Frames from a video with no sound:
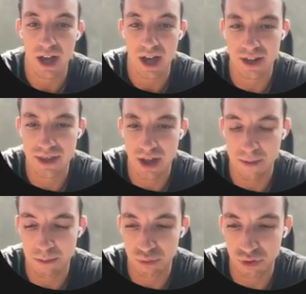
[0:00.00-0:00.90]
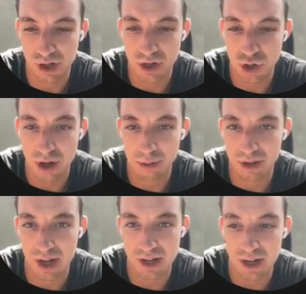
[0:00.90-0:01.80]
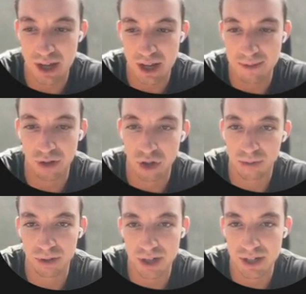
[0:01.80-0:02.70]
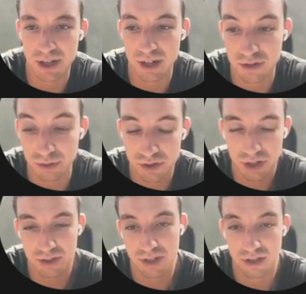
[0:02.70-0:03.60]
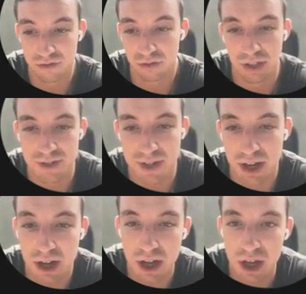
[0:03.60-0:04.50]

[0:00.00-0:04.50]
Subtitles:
And I'm pretty sure I put that in the email copywriting guide as well, so you can see the full list there.